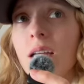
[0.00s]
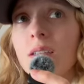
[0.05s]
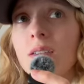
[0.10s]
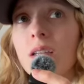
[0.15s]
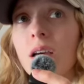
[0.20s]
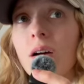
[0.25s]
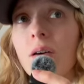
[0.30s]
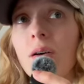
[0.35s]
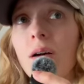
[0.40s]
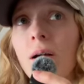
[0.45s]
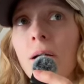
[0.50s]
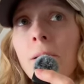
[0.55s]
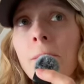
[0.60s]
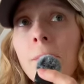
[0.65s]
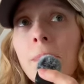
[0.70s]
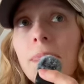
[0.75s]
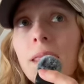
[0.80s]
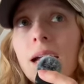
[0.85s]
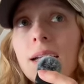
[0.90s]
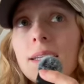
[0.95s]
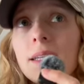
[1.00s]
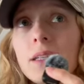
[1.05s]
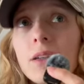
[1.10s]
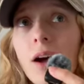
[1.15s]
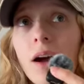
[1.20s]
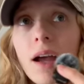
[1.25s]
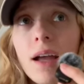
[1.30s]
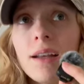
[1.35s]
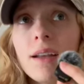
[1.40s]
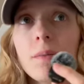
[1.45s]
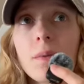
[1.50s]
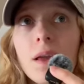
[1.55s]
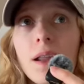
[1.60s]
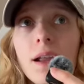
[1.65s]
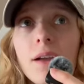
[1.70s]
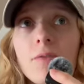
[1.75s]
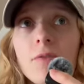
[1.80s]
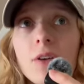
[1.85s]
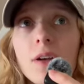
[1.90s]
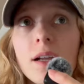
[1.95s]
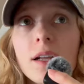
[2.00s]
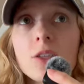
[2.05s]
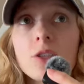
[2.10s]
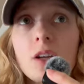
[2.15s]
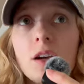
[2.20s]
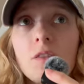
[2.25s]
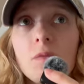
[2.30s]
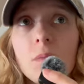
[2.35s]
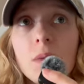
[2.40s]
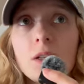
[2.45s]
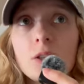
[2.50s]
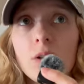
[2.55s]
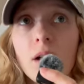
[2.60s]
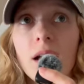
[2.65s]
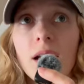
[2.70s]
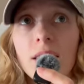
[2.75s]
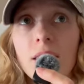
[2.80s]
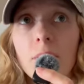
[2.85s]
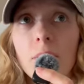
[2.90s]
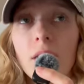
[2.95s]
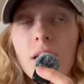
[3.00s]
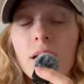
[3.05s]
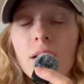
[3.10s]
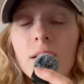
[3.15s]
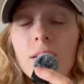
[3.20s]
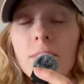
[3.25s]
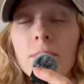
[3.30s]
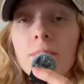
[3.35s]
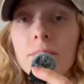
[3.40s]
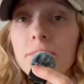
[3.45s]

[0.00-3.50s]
So I did not end up getting footage of me trying them on,